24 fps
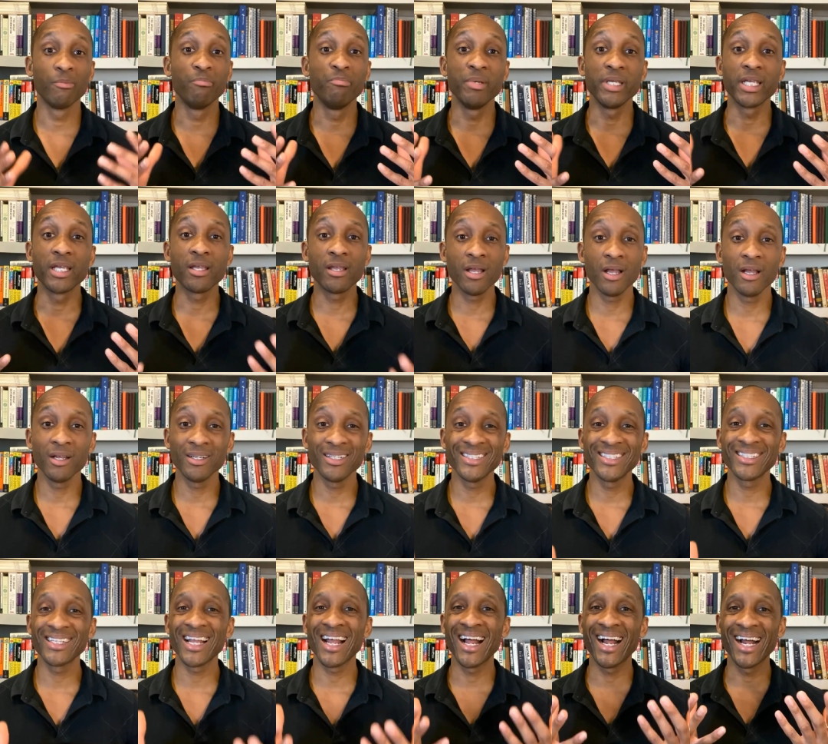
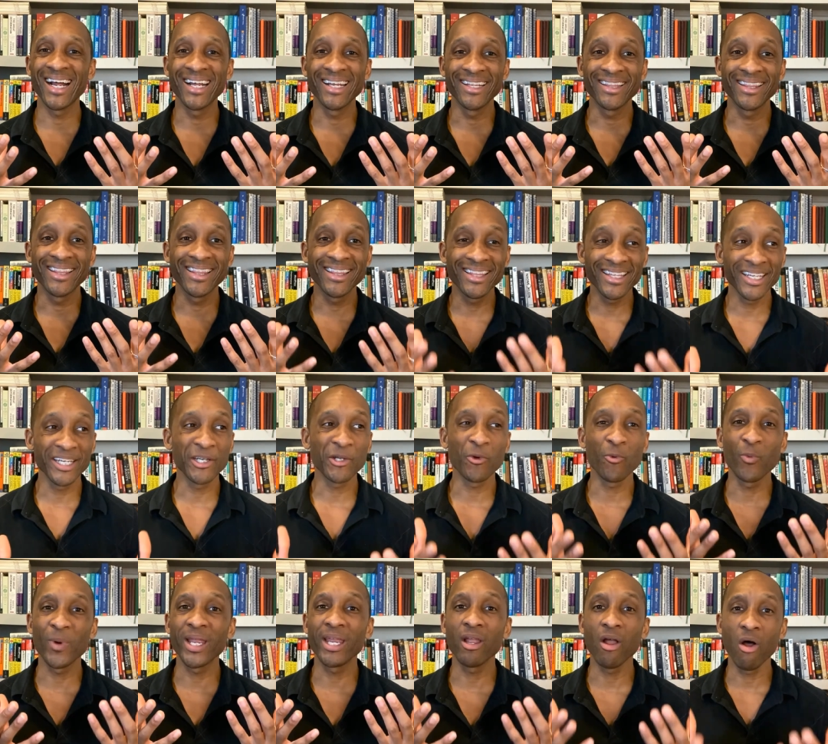Because I think
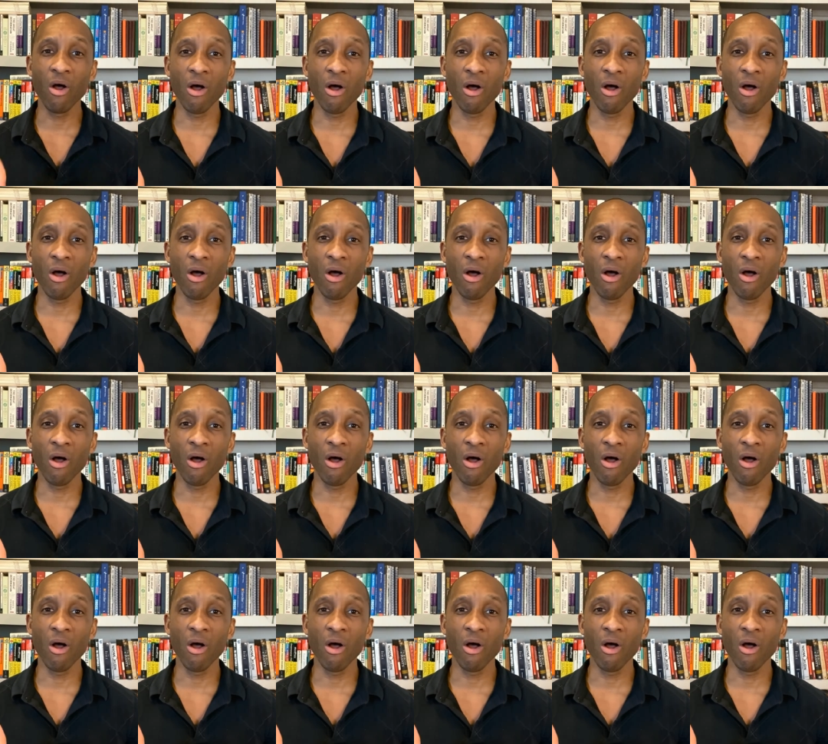we